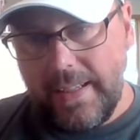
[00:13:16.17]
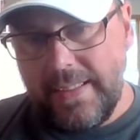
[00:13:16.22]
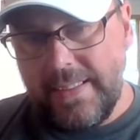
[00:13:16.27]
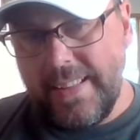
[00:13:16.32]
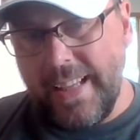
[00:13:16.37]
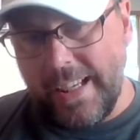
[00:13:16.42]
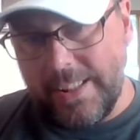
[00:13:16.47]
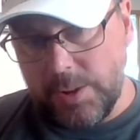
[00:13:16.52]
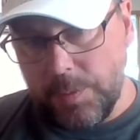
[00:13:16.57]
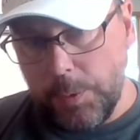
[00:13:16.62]

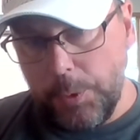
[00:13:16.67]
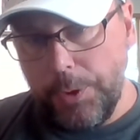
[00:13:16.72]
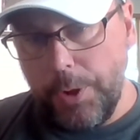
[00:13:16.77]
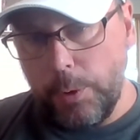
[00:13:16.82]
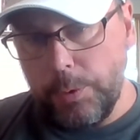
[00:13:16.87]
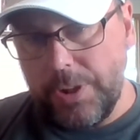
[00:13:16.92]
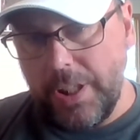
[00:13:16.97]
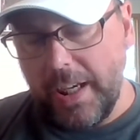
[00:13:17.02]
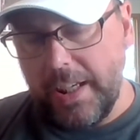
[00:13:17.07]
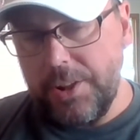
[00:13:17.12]
Decimal
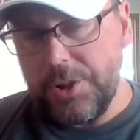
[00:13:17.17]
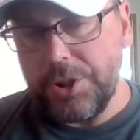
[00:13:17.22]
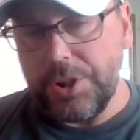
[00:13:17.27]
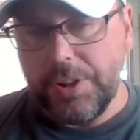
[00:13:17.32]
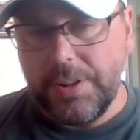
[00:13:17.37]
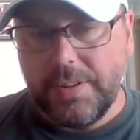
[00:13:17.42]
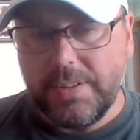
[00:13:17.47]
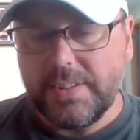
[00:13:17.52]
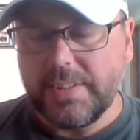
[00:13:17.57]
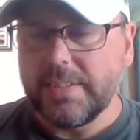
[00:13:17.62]

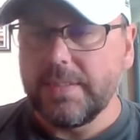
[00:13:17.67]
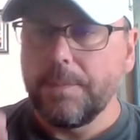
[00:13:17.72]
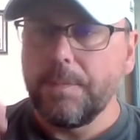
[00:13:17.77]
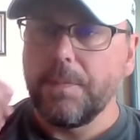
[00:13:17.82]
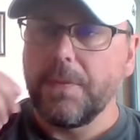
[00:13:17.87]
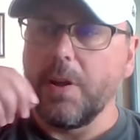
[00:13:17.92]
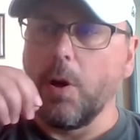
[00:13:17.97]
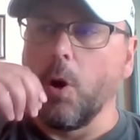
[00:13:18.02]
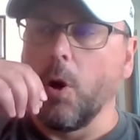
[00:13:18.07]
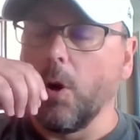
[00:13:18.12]
notations
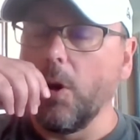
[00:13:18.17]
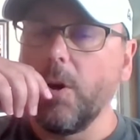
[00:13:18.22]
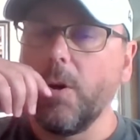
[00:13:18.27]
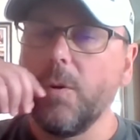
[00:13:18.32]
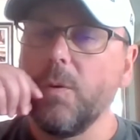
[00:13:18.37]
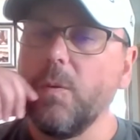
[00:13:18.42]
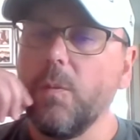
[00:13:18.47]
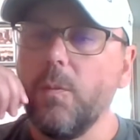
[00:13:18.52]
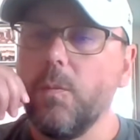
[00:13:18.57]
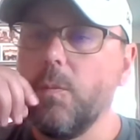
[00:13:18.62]

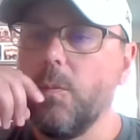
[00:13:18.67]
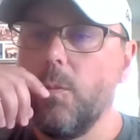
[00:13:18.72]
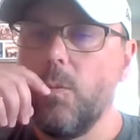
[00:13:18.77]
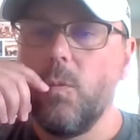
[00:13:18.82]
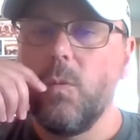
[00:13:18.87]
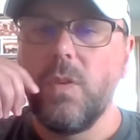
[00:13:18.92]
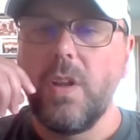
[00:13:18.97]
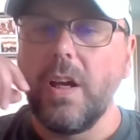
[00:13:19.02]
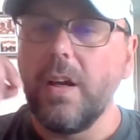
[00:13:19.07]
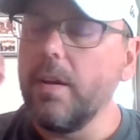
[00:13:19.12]

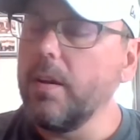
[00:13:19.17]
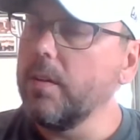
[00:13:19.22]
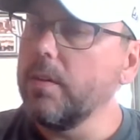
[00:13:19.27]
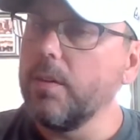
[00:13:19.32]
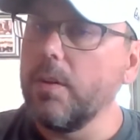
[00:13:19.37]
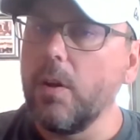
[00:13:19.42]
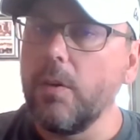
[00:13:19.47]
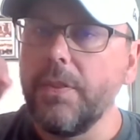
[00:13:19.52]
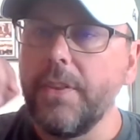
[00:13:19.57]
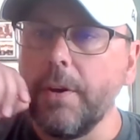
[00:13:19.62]

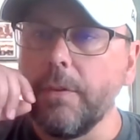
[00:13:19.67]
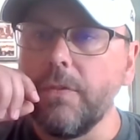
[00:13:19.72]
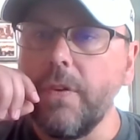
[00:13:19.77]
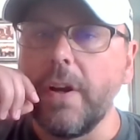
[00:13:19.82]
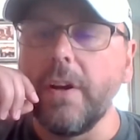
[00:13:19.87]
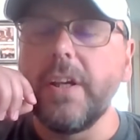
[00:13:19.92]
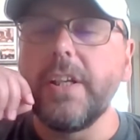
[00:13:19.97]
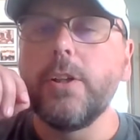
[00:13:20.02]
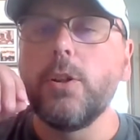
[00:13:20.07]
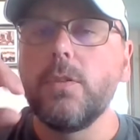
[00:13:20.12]
they're
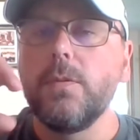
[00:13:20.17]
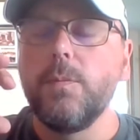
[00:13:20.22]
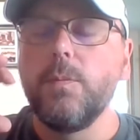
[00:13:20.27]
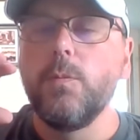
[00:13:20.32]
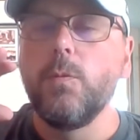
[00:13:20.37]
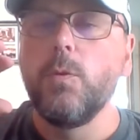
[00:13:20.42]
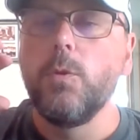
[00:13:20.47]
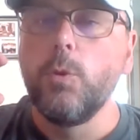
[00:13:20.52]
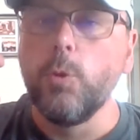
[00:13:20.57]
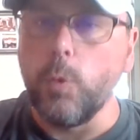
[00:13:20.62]
very
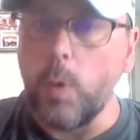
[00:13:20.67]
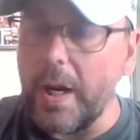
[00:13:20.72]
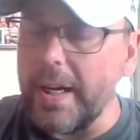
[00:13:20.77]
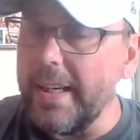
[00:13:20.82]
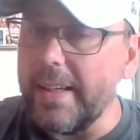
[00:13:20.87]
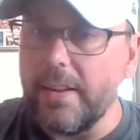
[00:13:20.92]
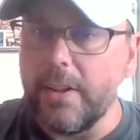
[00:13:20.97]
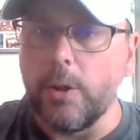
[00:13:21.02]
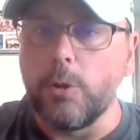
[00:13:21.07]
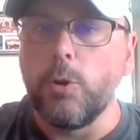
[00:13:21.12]

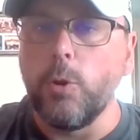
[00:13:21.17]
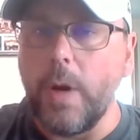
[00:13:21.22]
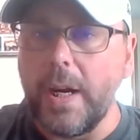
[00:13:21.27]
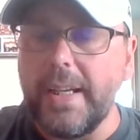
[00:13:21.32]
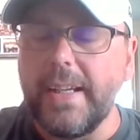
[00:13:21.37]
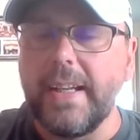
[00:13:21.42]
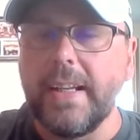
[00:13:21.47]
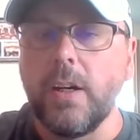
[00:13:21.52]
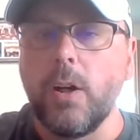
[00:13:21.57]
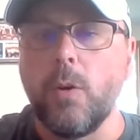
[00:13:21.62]
great. They're
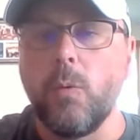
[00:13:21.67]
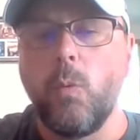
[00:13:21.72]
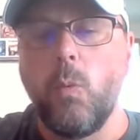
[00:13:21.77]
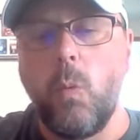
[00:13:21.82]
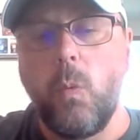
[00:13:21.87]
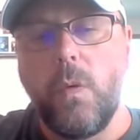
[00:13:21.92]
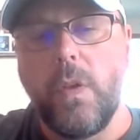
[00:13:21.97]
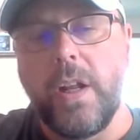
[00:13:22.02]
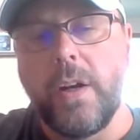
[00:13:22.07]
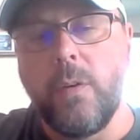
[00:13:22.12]
great
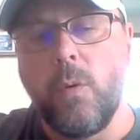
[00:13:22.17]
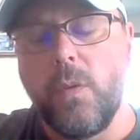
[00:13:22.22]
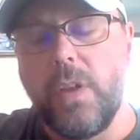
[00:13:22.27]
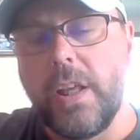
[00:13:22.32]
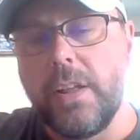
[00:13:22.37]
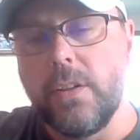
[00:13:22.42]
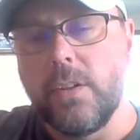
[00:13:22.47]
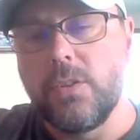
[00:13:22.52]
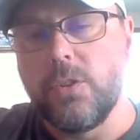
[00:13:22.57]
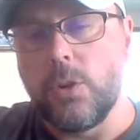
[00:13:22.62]

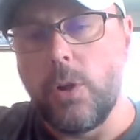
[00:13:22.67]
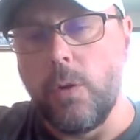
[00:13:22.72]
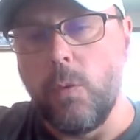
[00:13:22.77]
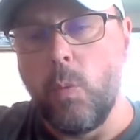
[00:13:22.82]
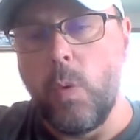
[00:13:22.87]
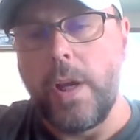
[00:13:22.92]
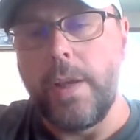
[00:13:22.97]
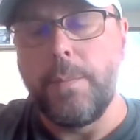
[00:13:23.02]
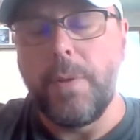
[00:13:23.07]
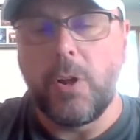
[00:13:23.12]
in a certain
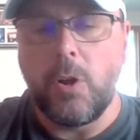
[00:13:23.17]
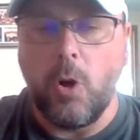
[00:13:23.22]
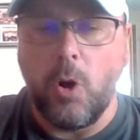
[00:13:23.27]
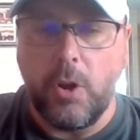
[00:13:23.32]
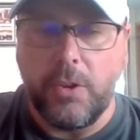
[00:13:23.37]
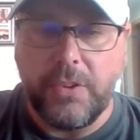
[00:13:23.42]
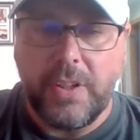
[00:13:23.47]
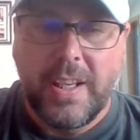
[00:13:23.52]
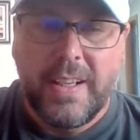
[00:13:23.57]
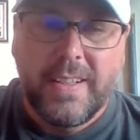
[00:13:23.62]
way,
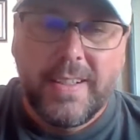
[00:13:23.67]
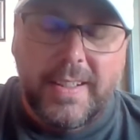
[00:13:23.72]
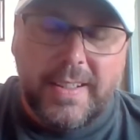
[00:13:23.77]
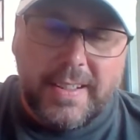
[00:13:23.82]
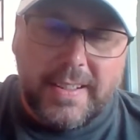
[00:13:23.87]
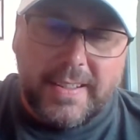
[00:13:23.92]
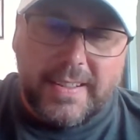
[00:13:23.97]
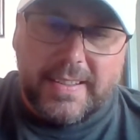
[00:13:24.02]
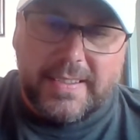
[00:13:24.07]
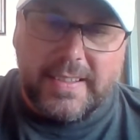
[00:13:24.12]
because
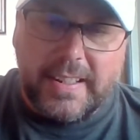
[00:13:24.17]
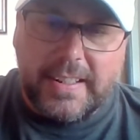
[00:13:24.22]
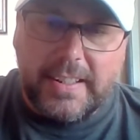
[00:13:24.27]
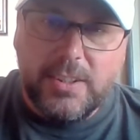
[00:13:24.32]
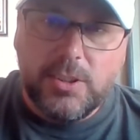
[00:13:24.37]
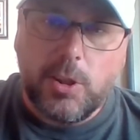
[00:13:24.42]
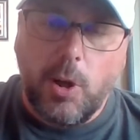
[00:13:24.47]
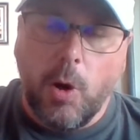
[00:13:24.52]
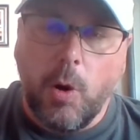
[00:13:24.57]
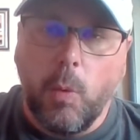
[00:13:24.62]

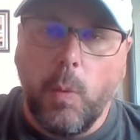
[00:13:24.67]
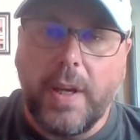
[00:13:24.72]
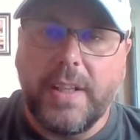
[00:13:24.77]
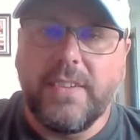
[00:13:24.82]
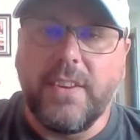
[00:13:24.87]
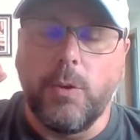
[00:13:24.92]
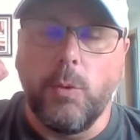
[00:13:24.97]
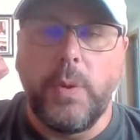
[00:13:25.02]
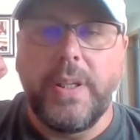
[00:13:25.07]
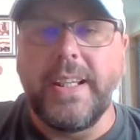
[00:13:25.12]
these are
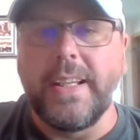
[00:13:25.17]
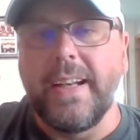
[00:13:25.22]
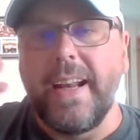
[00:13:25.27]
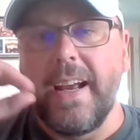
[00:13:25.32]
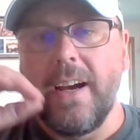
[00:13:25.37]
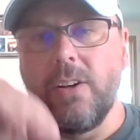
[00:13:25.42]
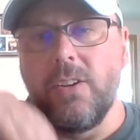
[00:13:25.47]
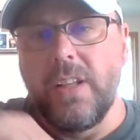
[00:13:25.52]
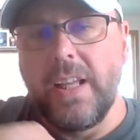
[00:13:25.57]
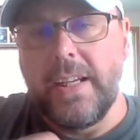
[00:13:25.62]
ways that we can
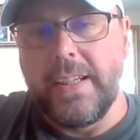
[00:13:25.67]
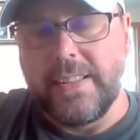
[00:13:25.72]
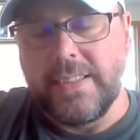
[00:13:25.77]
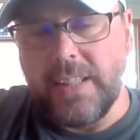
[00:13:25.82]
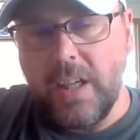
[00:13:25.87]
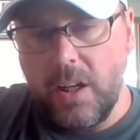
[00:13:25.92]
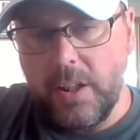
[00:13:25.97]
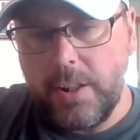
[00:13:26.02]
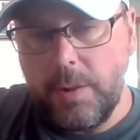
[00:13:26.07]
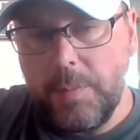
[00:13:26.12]
outline a
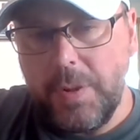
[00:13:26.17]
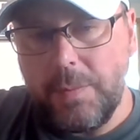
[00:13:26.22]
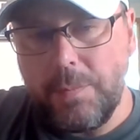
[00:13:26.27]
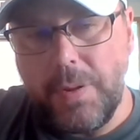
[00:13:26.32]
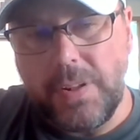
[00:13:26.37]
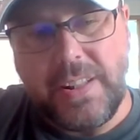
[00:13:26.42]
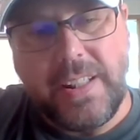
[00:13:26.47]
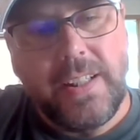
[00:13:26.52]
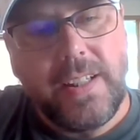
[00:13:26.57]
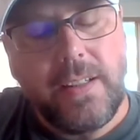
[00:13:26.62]
document.
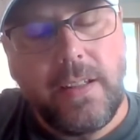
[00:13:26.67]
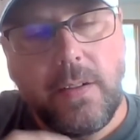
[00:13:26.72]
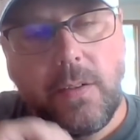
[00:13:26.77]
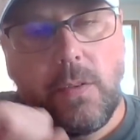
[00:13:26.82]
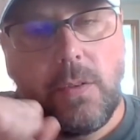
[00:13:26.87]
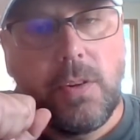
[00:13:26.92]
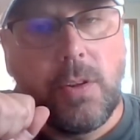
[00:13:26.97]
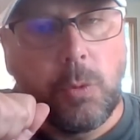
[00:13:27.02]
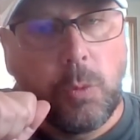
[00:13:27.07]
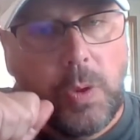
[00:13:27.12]
But then
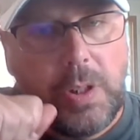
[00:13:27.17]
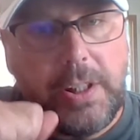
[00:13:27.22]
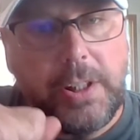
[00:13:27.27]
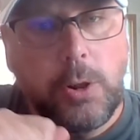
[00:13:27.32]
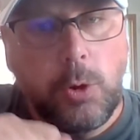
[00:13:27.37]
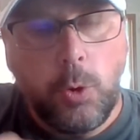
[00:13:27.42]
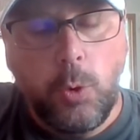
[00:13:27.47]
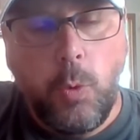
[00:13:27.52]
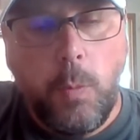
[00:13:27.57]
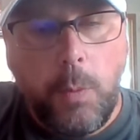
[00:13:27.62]
the really
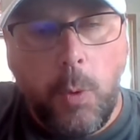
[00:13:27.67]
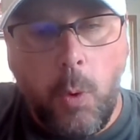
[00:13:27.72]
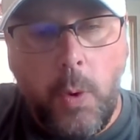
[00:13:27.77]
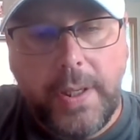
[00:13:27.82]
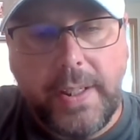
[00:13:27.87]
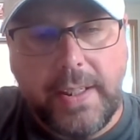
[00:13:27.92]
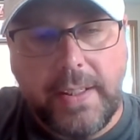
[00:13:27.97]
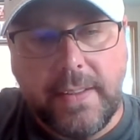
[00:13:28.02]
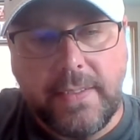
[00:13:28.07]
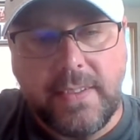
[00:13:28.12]
cool
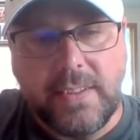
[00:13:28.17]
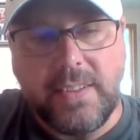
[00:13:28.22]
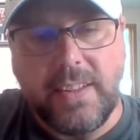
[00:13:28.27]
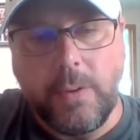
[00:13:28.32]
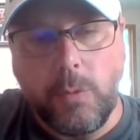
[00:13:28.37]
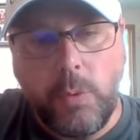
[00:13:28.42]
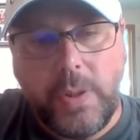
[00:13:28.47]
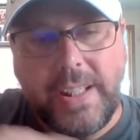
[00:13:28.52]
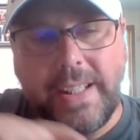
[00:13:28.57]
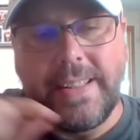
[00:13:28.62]
point is
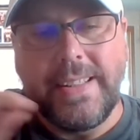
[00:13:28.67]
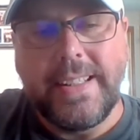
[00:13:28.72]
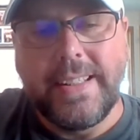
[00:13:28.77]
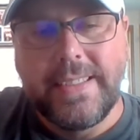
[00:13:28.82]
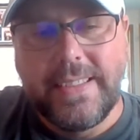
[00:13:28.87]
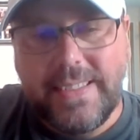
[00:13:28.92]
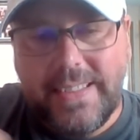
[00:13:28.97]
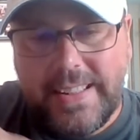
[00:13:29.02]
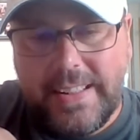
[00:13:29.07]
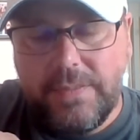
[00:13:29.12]
that we can
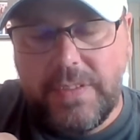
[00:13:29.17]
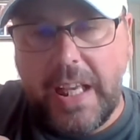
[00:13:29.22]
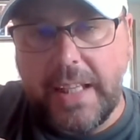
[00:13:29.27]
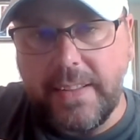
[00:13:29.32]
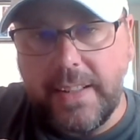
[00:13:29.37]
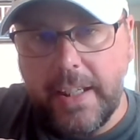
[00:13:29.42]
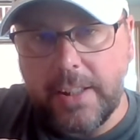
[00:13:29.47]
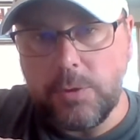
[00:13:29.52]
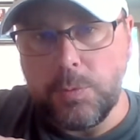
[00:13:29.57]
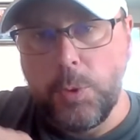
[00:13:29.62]
then leave that
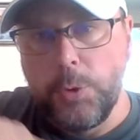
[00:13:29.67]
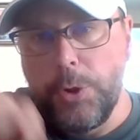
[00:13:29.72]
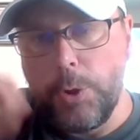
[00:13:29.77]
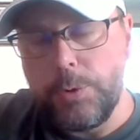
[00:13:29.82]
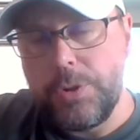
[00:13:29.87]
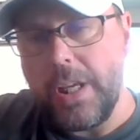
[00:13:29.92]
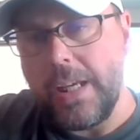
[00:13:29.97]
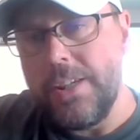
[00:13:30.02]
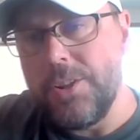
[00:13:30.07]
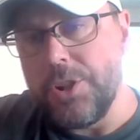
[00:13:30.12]
decimal
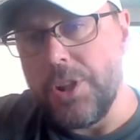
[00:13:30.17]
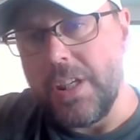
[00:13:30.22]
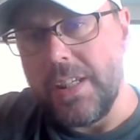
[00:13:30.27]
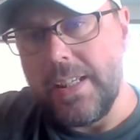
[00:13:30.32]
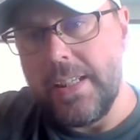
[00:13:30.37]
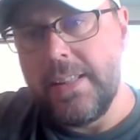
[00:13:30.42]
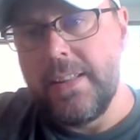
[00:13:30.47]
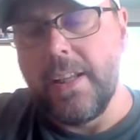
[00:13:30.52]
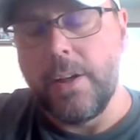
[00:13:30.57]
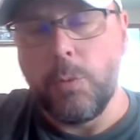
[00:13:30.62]
notation
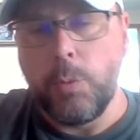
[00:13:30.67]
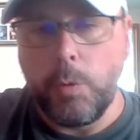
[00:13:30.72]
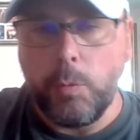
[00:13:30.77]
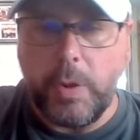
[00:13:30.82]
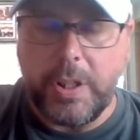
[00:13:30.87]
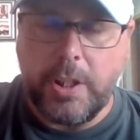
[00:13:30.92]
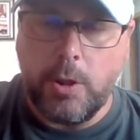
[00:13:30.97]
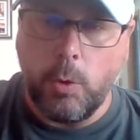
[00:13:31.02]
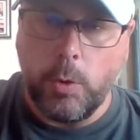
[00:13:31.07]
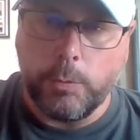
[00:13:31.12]
in there when
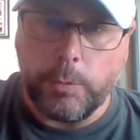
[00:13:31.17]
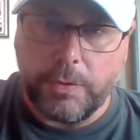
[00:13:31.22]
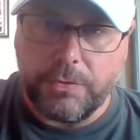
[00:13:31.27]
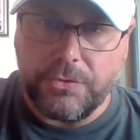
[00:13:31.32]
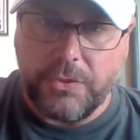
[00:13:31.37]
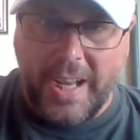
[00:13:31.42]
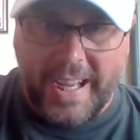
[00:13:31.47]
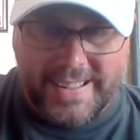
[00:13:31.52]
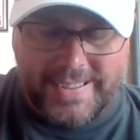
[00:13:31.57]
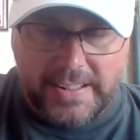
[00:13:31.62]
we go and
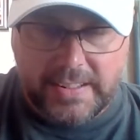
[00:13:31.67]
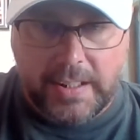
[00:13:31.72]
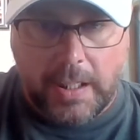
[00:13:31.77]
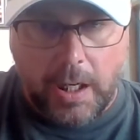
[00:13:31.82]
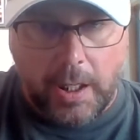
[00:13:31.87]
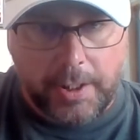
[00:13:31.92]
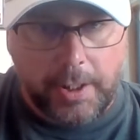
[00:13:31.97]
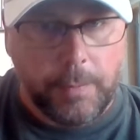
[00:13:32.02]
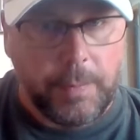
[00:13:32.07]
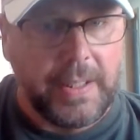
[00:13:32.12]
refine the
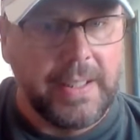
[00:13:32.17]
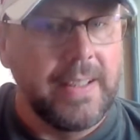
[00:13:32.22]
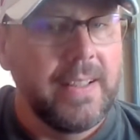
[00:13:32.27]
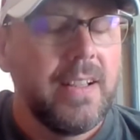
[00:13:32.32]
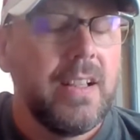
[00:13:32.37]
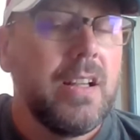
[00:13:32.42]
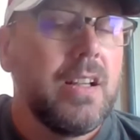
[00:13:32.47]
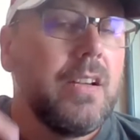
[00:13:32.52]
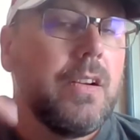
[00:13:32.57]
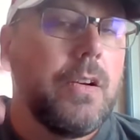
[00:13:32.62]
document
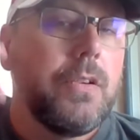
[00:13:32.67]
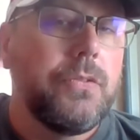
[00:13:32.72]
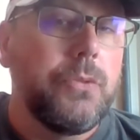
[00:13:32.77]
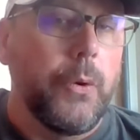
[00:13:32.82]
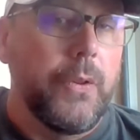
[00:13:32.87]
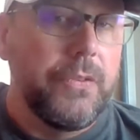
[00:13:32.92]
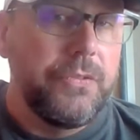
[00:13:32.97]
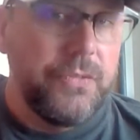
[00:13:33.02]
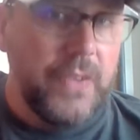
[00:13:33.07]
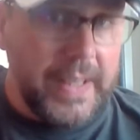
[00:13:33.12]

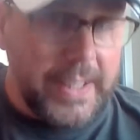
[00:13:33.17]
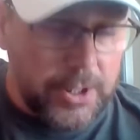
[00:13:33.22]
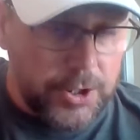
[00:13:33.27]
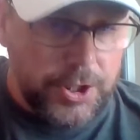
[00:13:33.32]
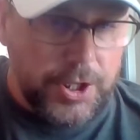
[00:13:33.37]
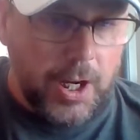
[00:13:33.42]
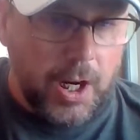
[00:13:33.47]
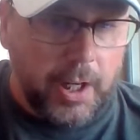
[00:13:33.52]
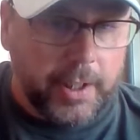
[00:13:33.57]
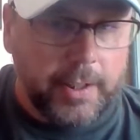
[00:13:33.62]
for the
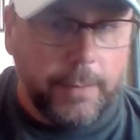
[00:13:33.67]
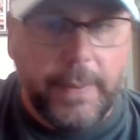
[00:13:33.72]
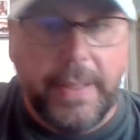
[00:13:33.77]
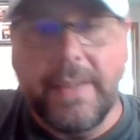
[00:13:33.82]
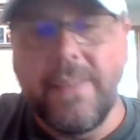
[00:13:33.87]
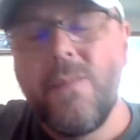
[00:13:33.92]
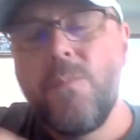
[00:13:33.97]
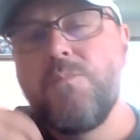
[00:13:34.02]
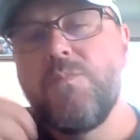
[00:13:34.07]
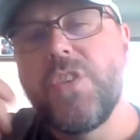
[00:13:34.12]
finished
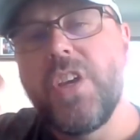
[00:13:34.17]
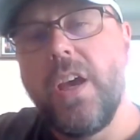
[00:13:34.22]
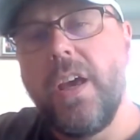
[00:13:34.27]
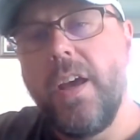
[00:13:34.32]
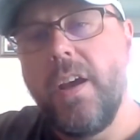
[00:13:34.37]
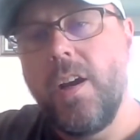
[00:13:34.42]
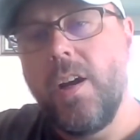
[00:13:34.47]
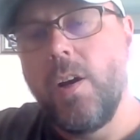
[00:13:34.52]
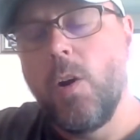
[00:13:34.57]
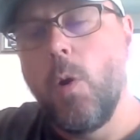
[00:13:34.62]
document to
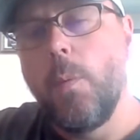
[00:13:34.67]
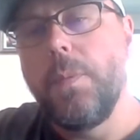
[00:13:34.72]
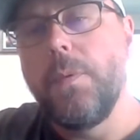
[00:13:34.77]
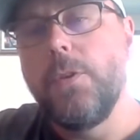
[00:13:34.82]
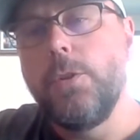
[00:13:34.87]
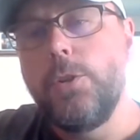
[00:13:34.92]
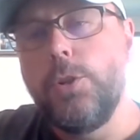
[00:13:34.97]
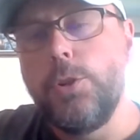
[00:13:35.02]
help